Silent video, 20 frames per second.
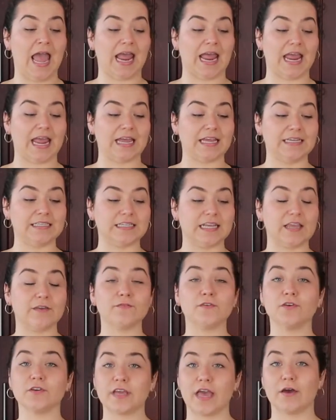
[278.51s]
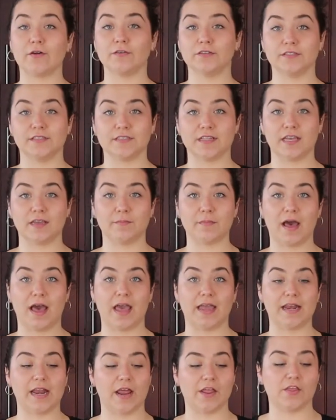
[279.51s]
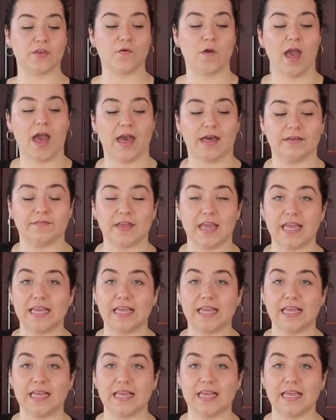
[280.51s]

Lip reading: And if your counter is like mine and you have